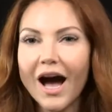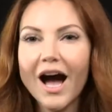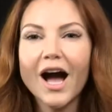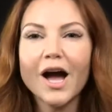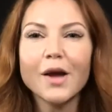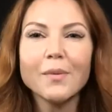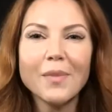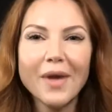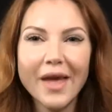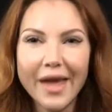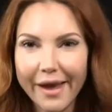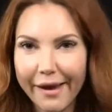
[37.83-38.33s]

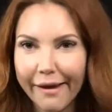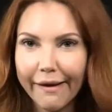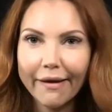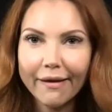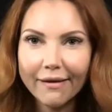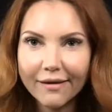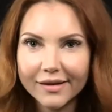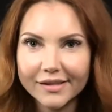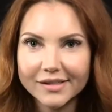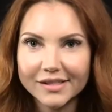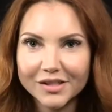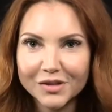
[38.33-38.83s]

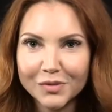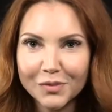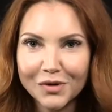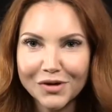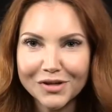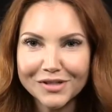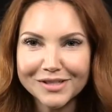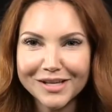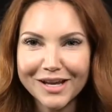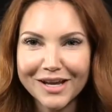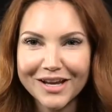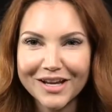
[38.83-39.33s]
high-paying
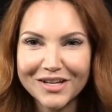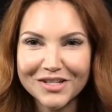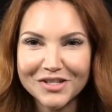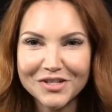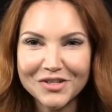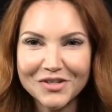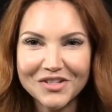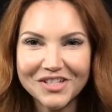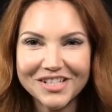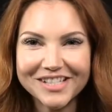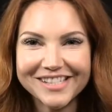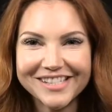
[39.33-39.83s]
customers, I
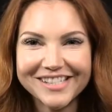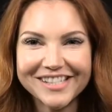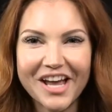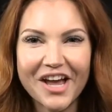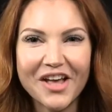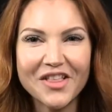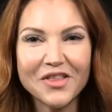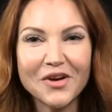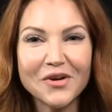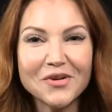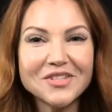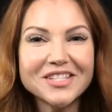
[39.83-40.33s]
guess you could
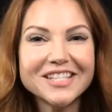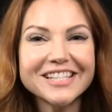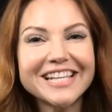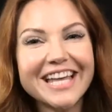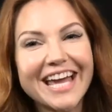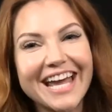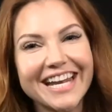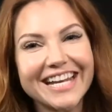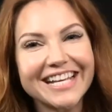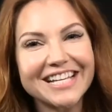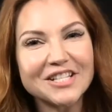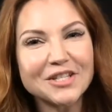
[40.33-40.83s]
say. Those
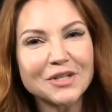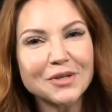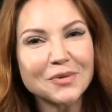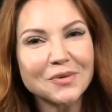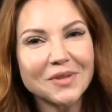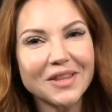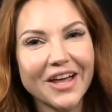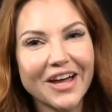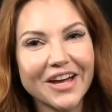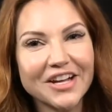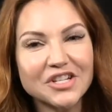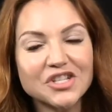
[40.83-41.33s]
ladies
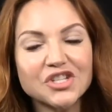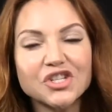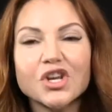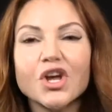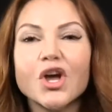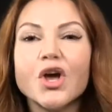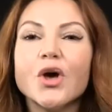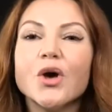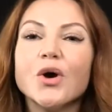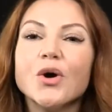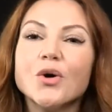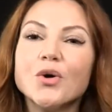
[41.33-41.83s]
who
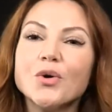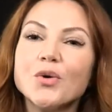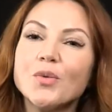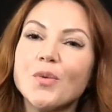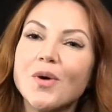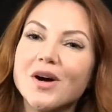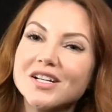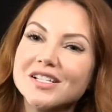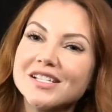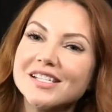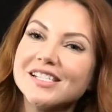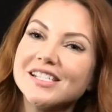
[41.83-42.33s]
lunch,
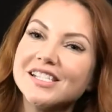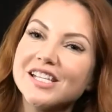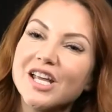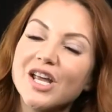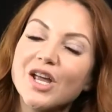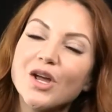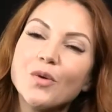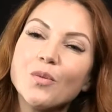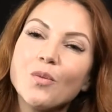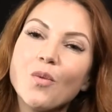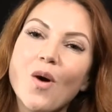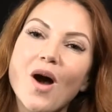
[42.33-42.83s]
who want to
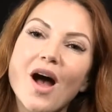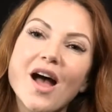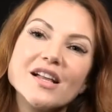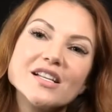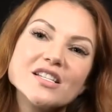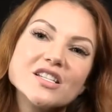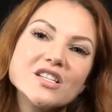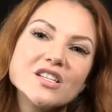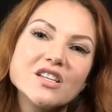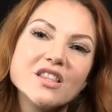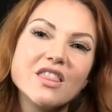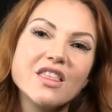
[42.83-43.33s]
see
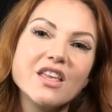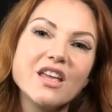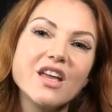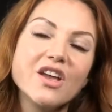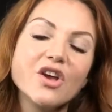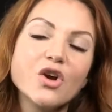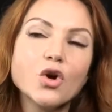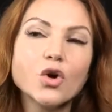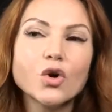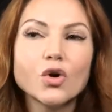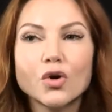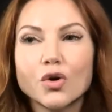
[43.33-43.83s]
what
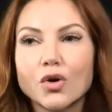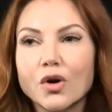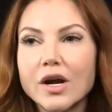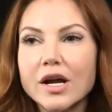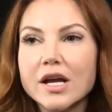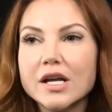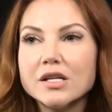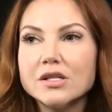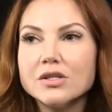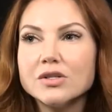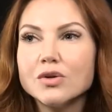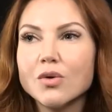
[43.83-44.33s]
the
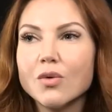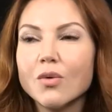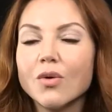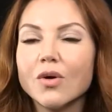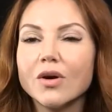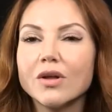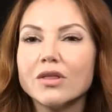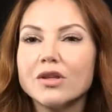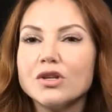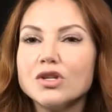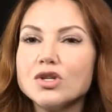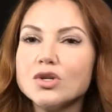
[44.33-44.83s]
current
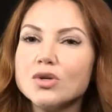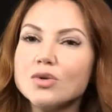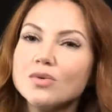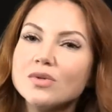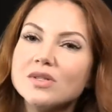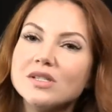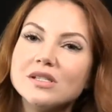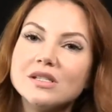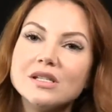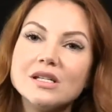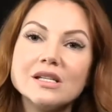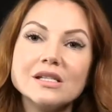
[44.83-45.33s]
or the
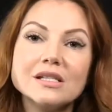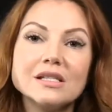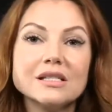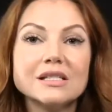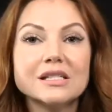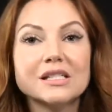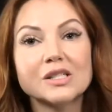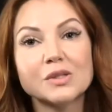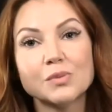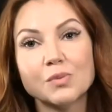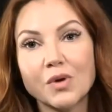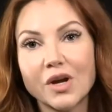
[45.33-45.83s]
new
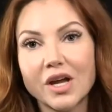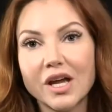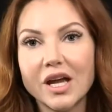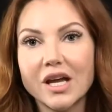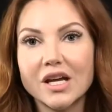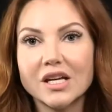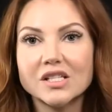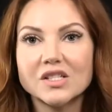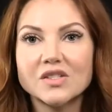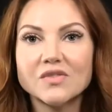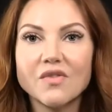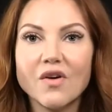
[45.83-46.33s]
season is
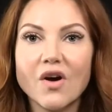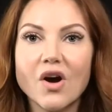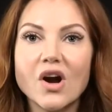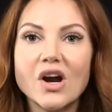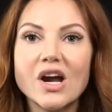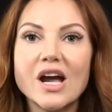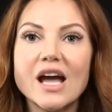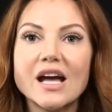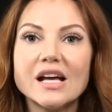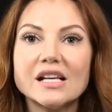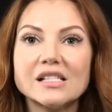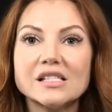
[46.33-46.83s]
bringing as
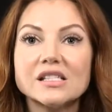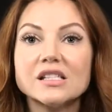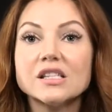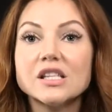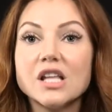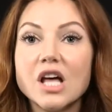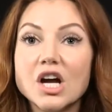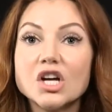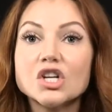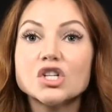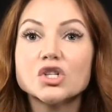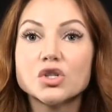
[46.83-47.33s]
far as
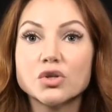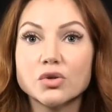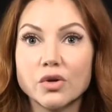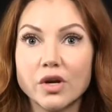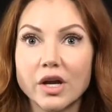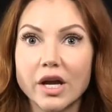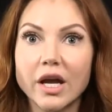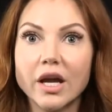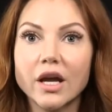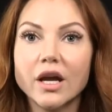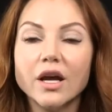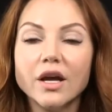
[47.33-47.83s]

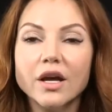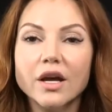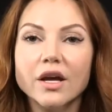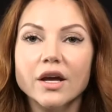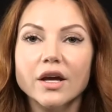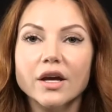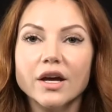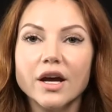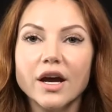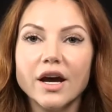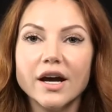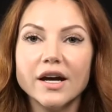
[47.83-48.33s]
luxury
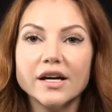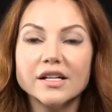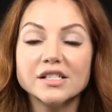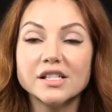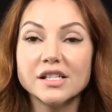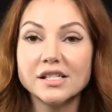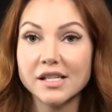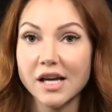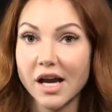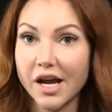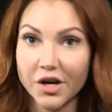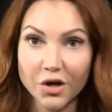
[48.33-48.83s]

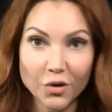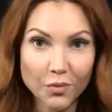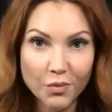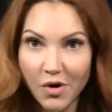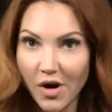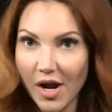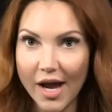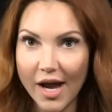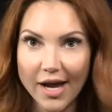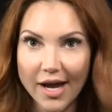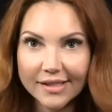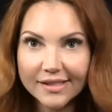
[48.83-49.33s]
designer
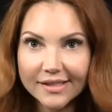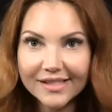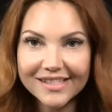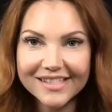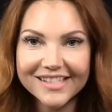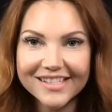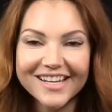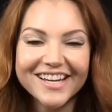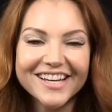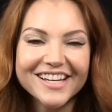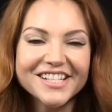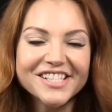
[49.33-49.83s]

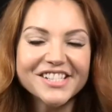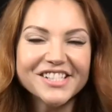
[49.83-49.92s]
brands.